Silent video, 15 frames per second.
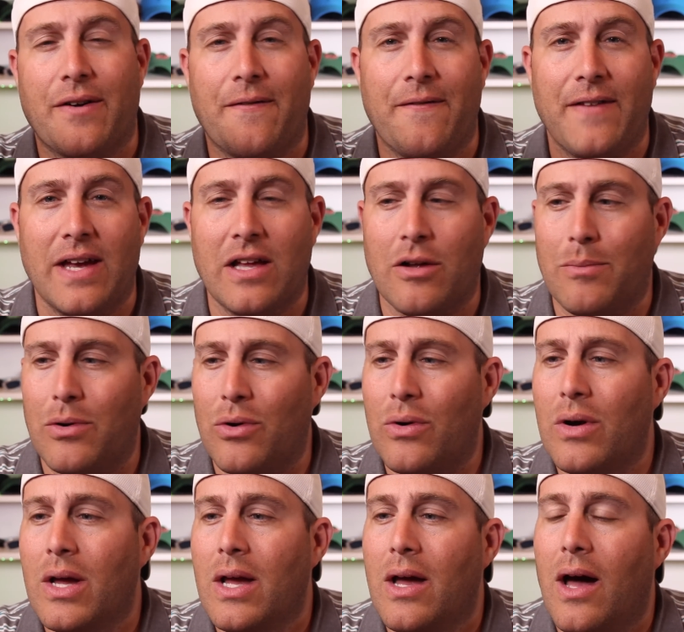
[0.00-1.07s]
available.
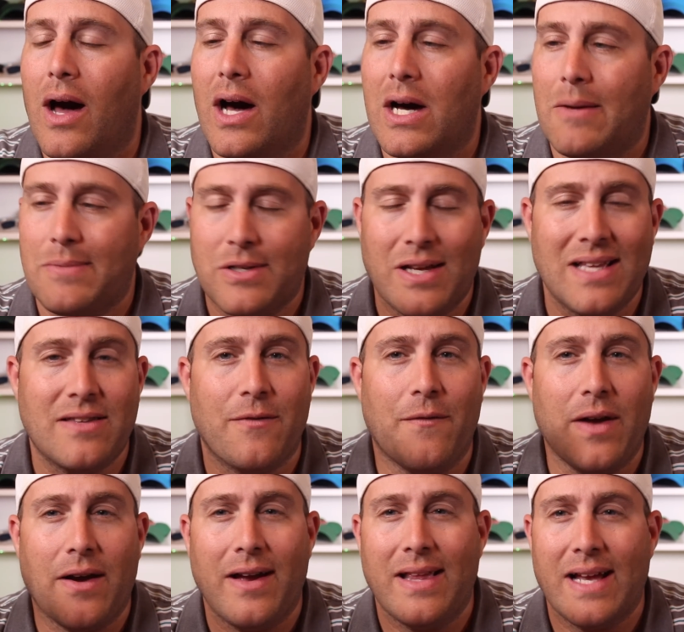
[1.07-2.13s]
So that's
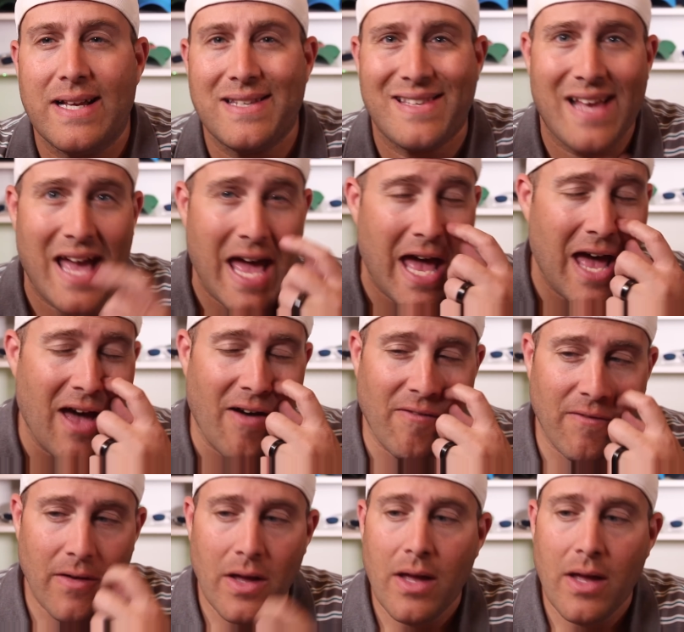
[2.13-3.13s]
very nice to have.